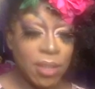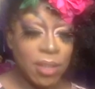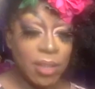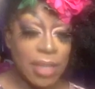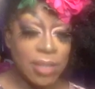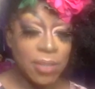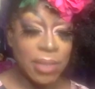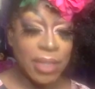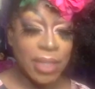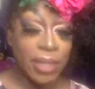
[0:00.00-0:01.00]
Yes, you
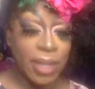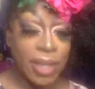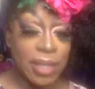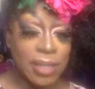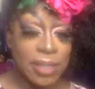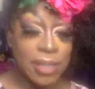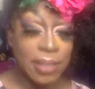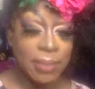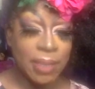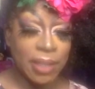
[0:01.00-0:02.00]
can hear and see
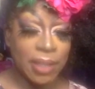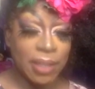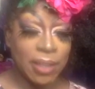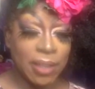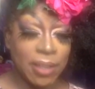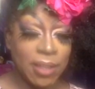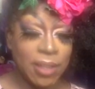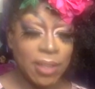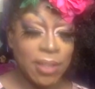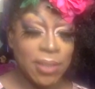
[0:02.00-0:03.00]
me.
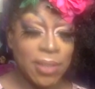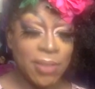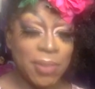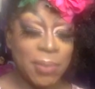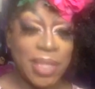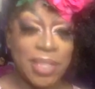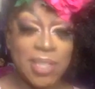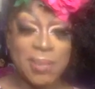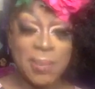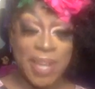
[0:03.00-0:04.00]
You love the
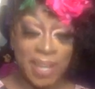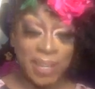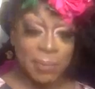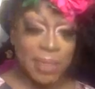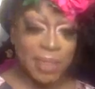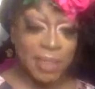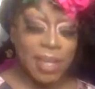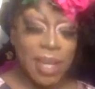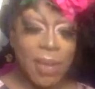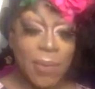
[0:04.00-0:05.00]
plushies behind me?
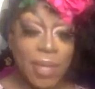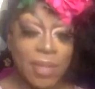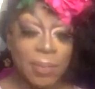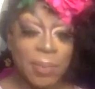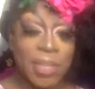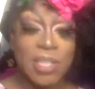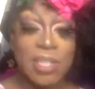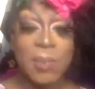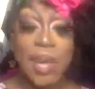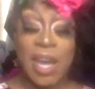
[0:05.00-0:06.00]
Well, the
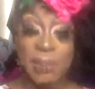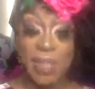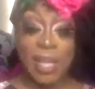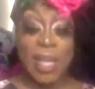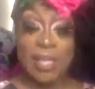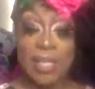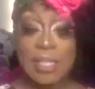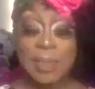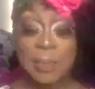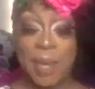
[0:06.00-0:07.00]
plushies behind me. This
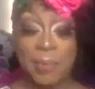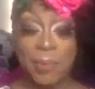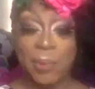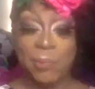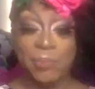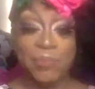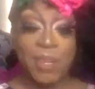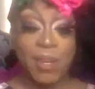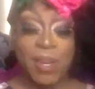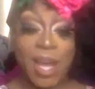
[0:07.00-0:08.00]
is my room.
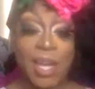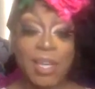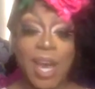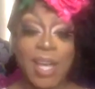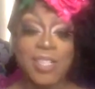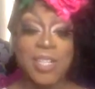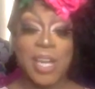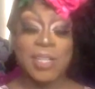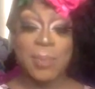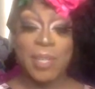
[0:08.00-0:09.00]
I
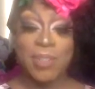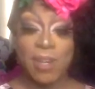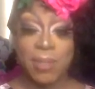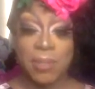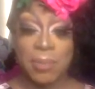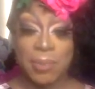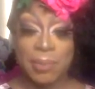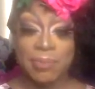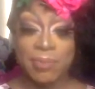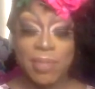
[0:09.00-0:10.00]
hijacked my daughter's
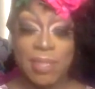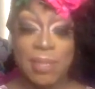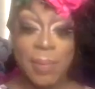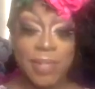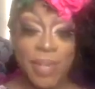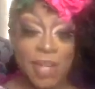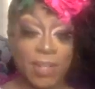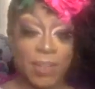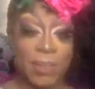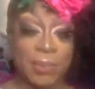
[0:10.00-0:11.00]
room. This is my
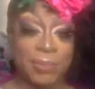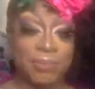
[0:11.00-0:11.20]
daughter's room.